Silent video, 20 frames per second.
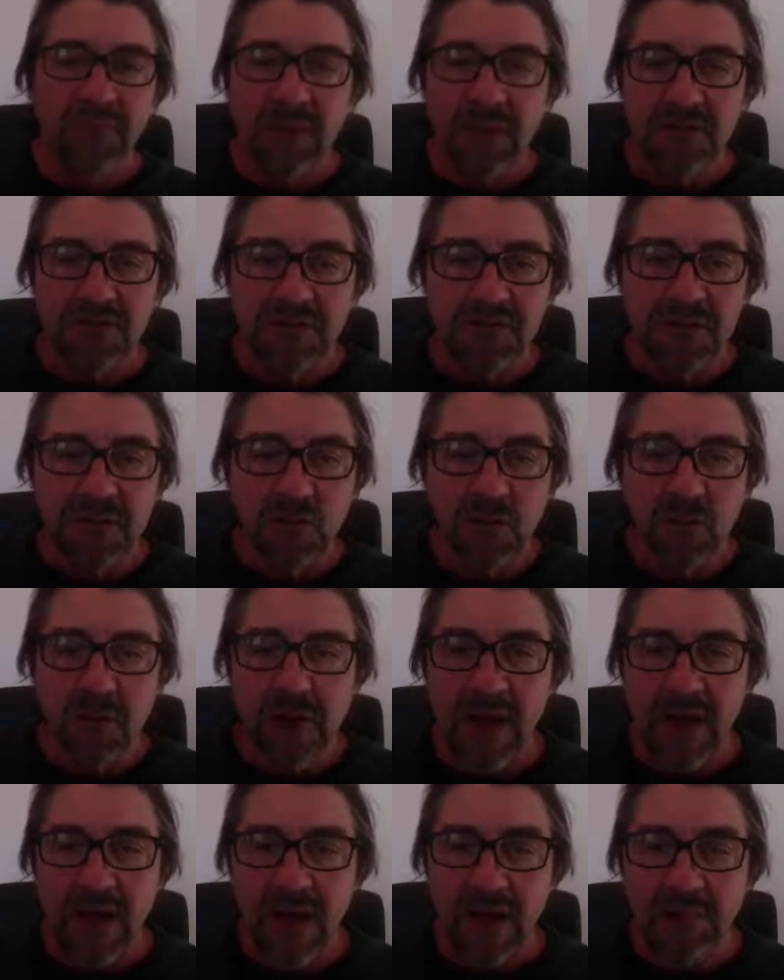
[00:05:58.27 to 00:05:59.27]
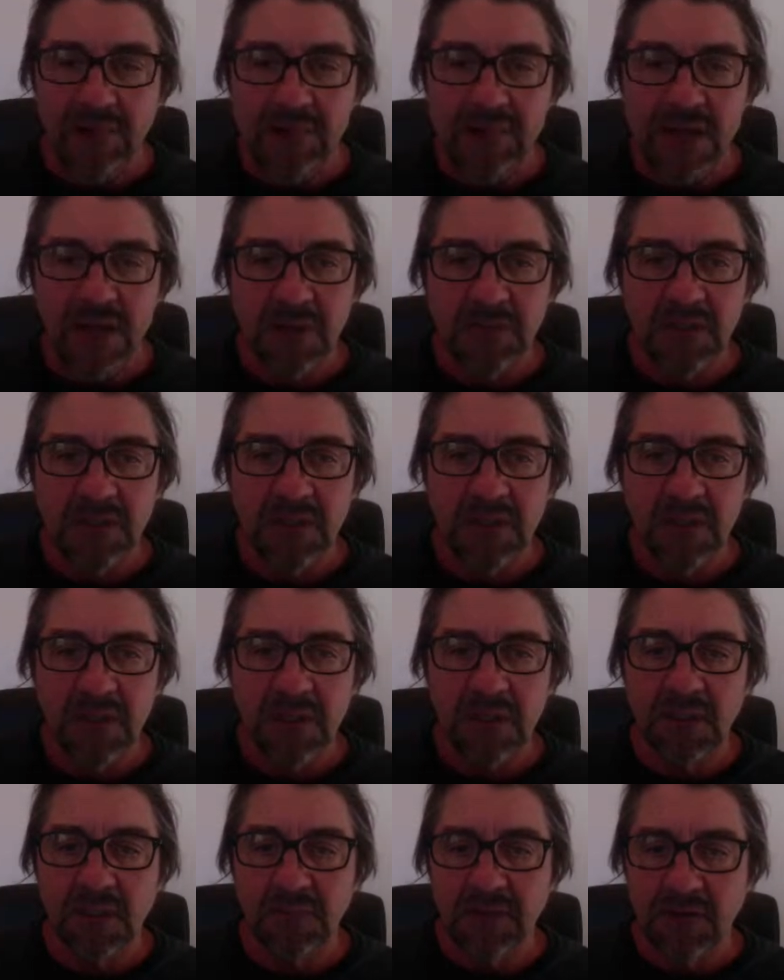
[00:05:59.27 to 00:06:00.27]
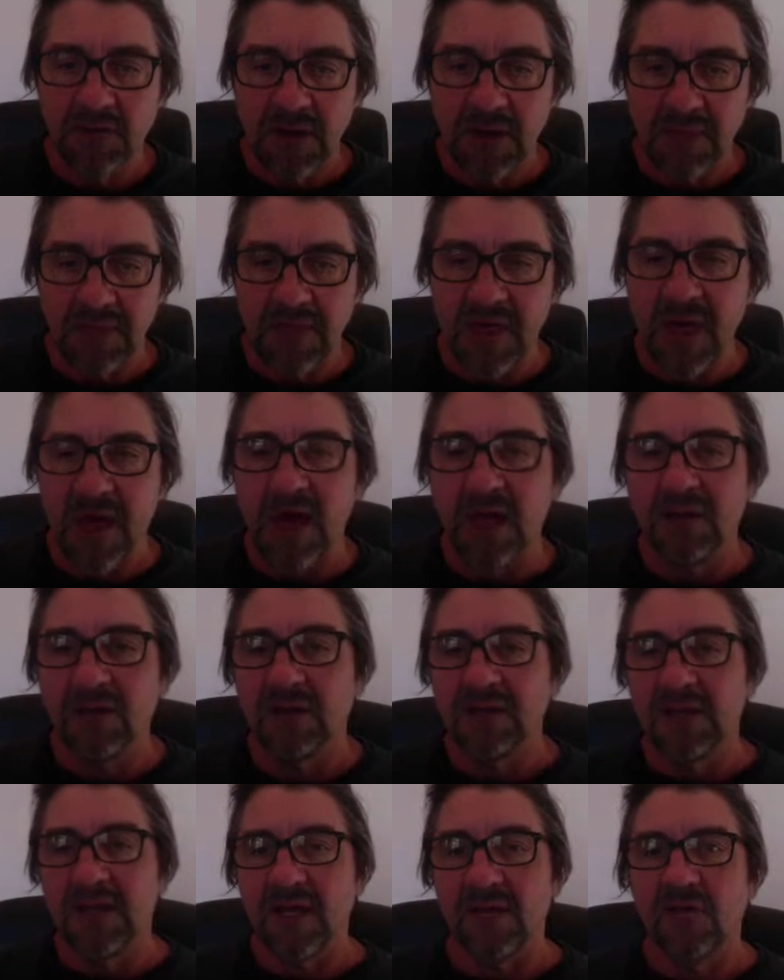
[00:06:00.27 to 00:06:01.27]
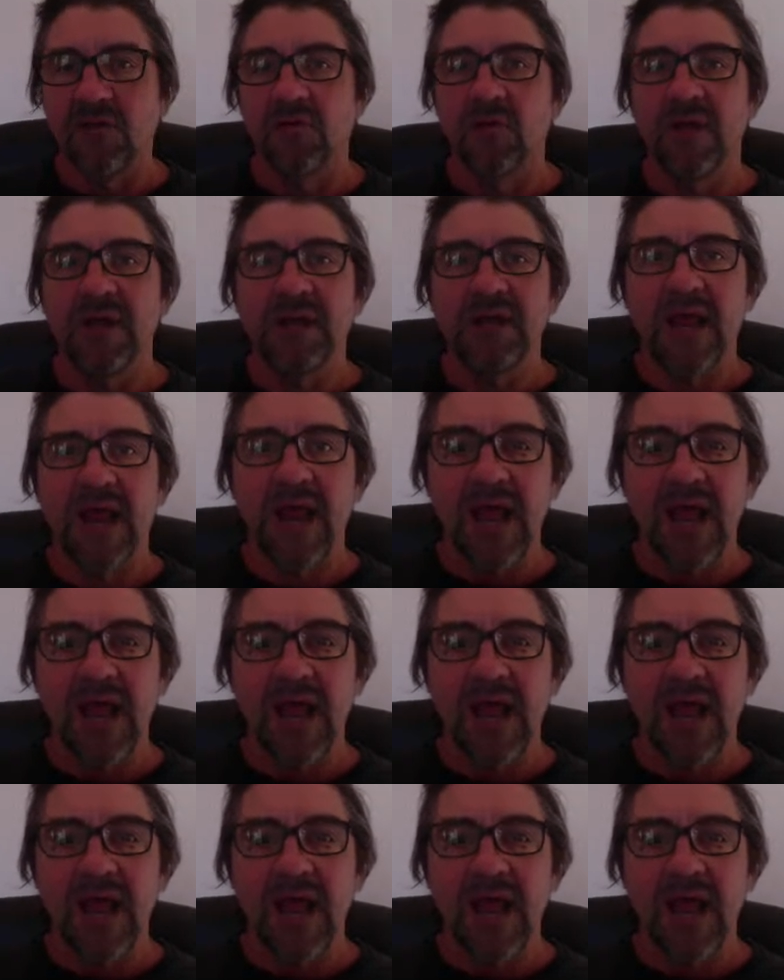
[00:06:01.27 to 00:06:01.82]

and just grab something. Let me grab that. Look at that great